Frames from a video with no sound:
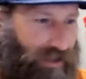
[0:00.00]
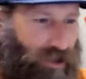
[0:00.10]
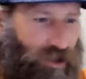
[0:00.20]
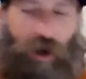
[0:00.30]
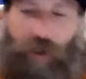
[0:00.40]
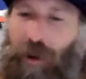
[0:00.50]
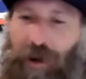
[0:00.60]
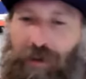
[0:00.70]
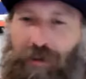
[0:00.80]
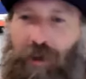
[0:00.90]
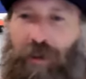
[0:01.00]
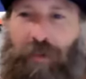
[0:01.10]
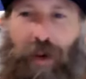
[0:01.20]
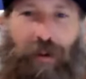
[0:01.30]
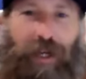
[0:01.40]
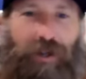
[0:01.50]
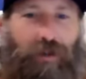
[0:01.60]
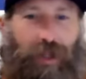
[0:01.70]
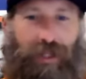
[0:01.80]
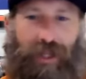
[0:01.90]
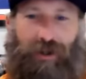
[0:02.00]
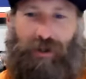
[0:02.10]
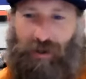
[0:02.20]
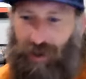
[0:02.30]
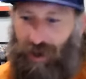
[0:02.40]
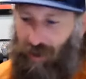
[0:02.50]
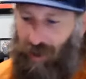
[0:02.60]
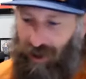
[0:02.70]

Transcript: the dark part of the room that maybe they should pay attention to a little bit.